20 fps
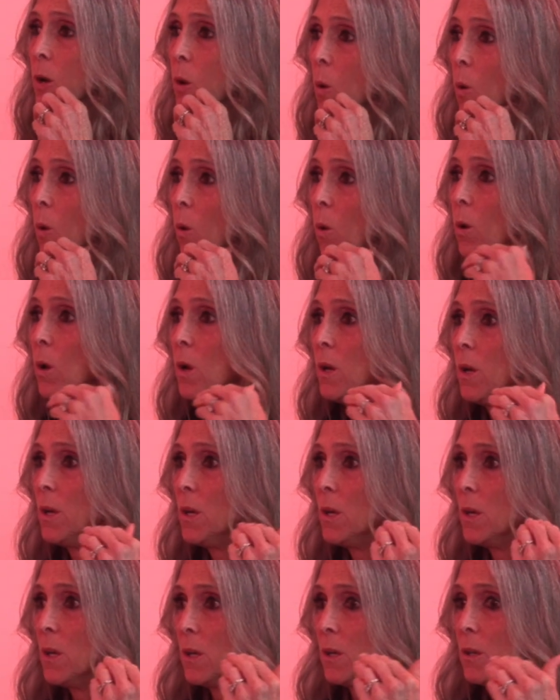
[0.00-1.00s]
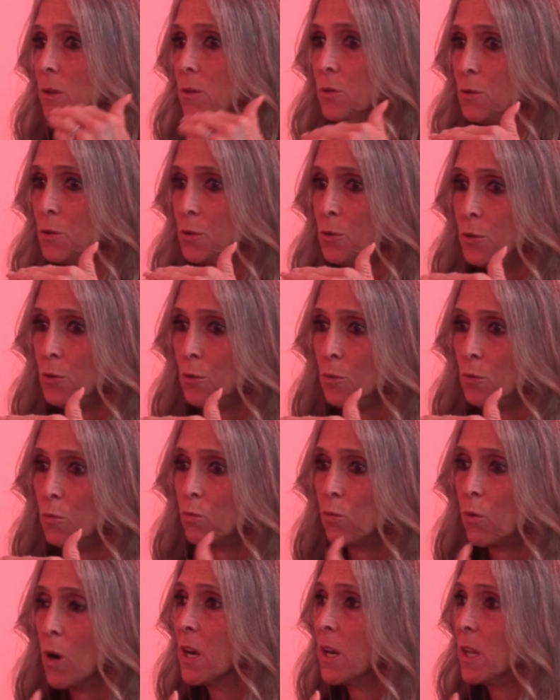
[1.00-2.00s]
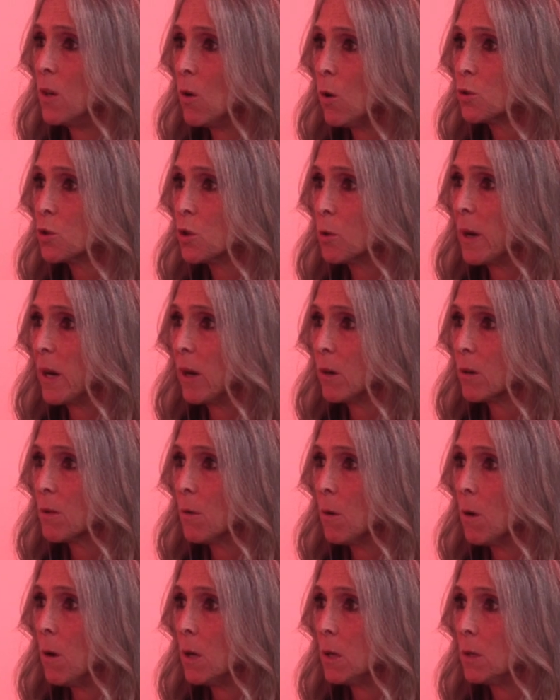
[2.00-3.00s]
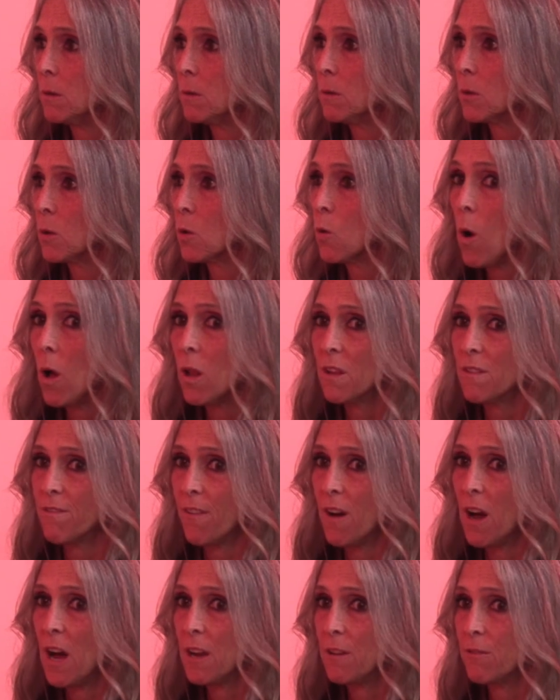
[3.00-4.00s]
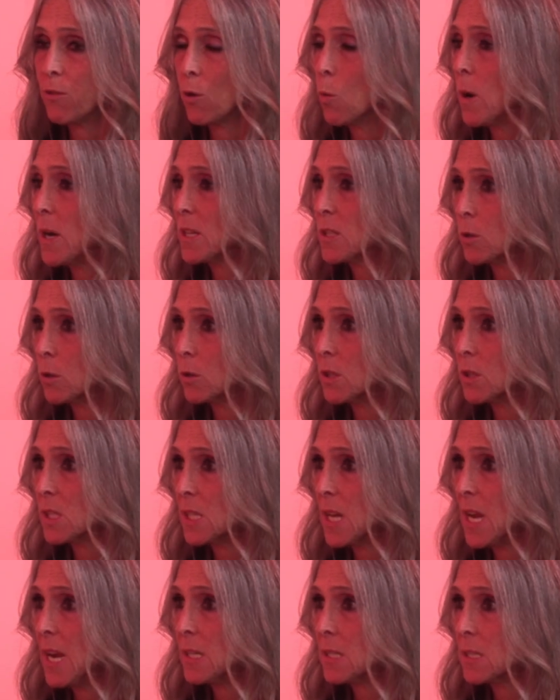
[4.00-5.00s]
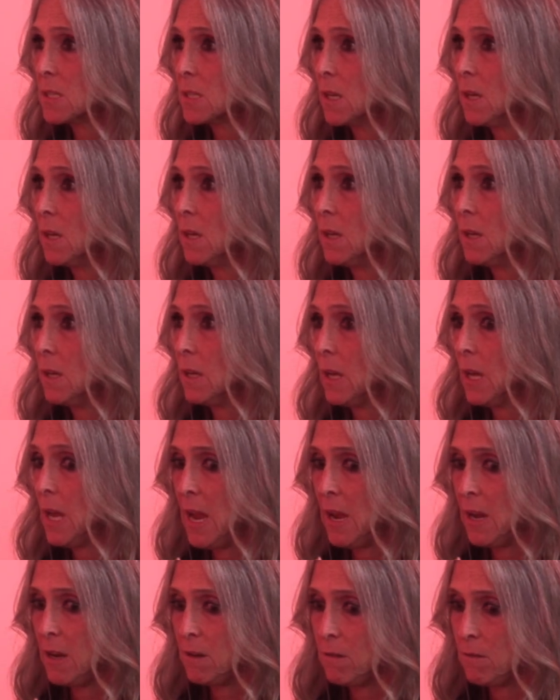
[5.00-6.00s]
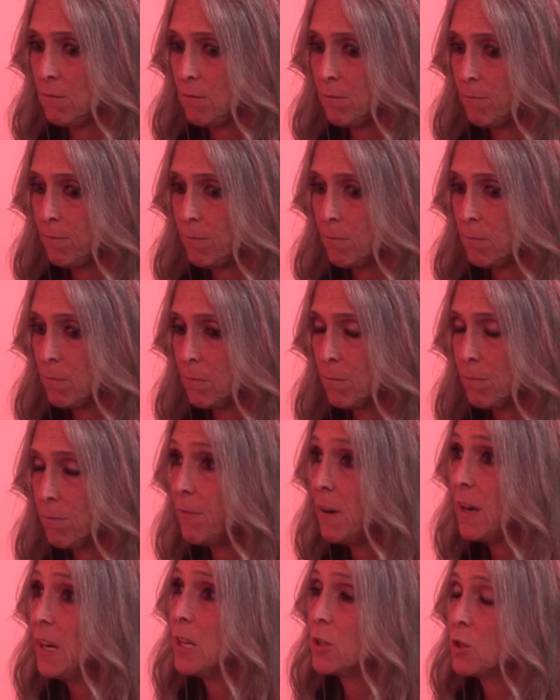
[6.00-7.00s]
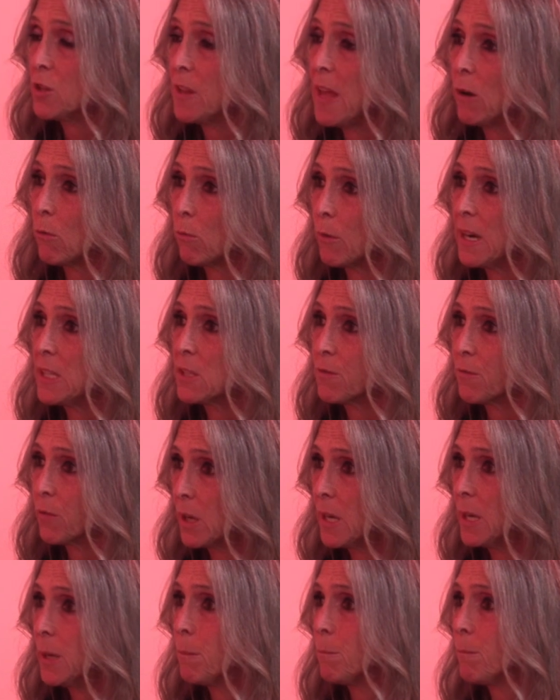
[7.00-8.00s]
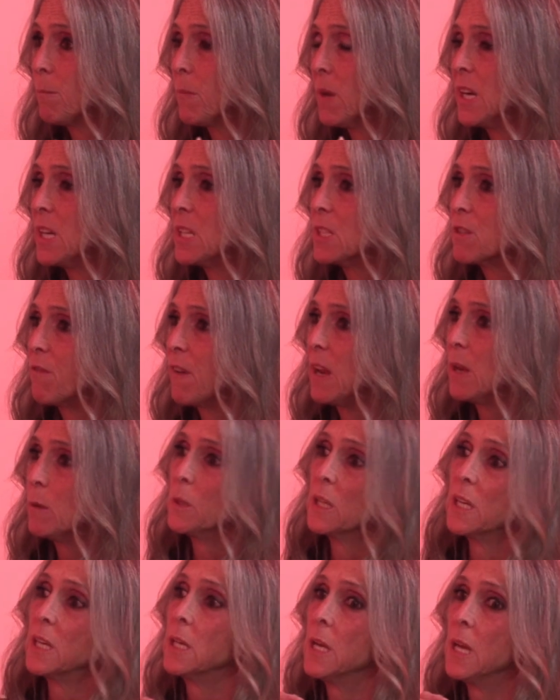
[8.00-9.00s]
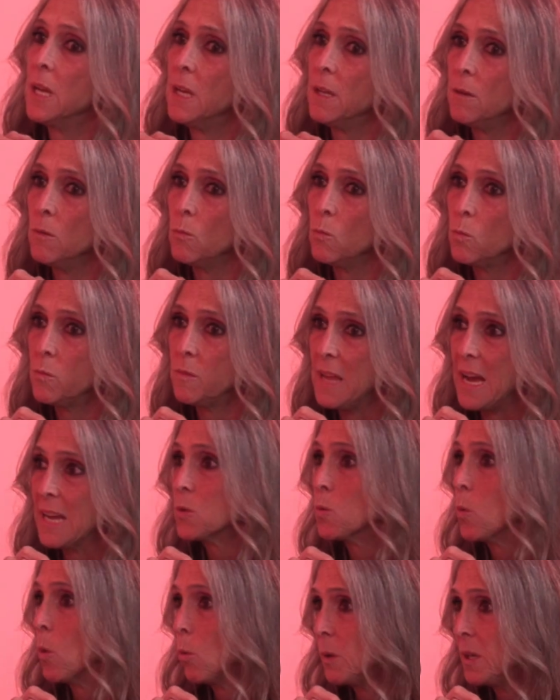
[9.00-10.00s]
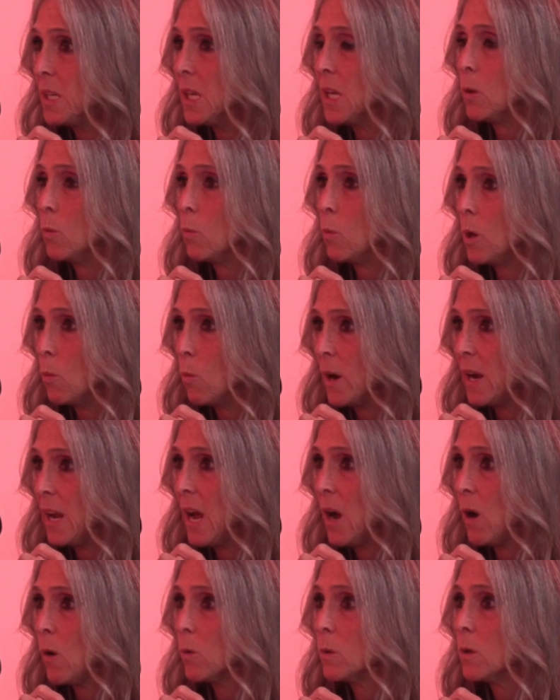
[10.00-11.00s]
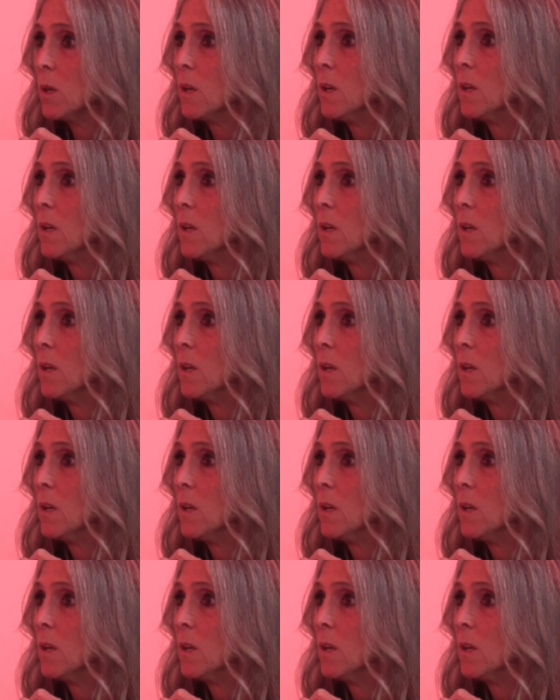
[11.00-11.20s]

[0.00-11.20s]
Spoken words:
goal to run an ultramarathon, qualify for Western States, and finish that race for him and his family. And that's what we did. We went out,